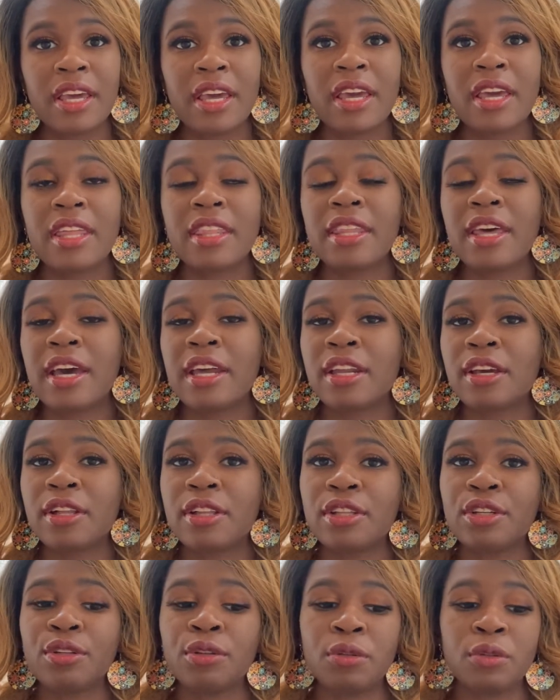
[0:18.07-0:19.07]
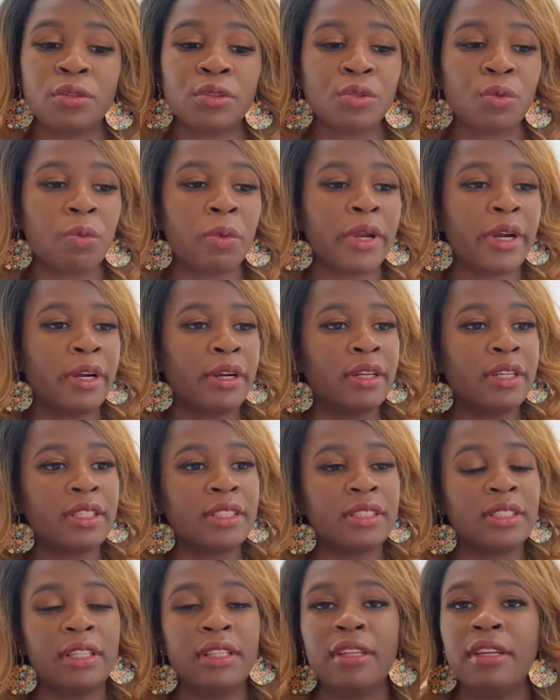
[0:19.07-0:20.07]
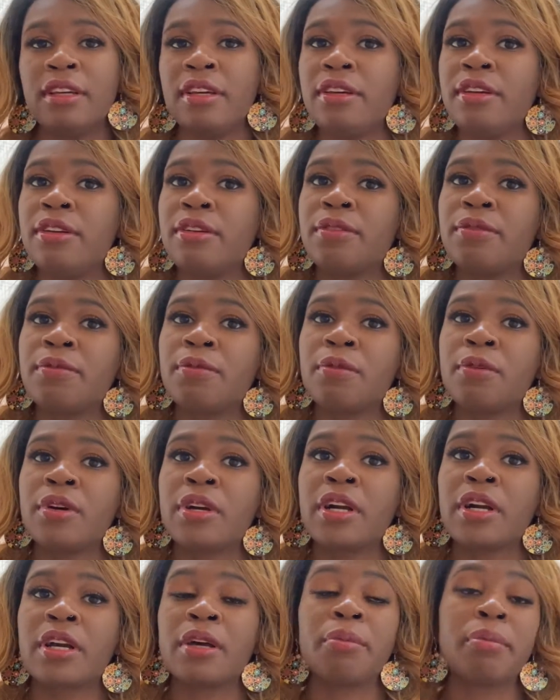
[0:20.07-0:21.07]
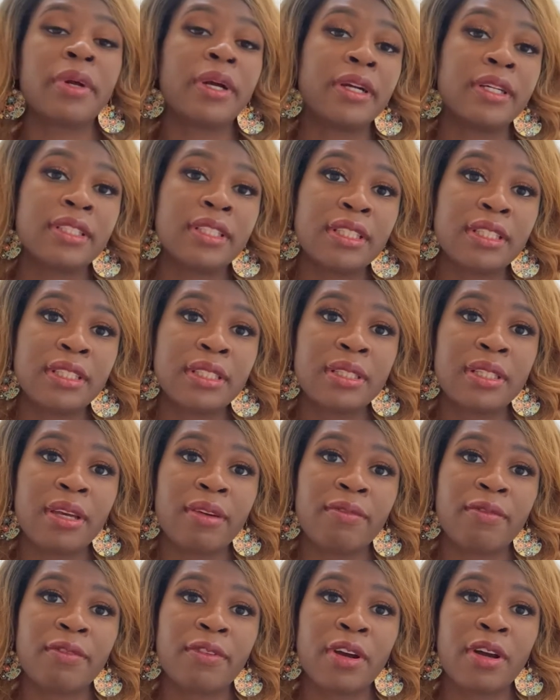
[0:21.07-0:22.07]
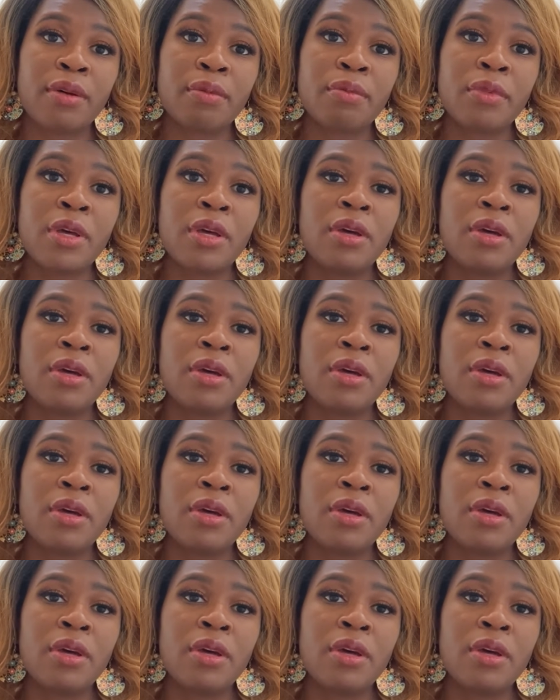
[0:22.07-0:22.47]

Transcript: And that includes, where does the need for comparison stem from?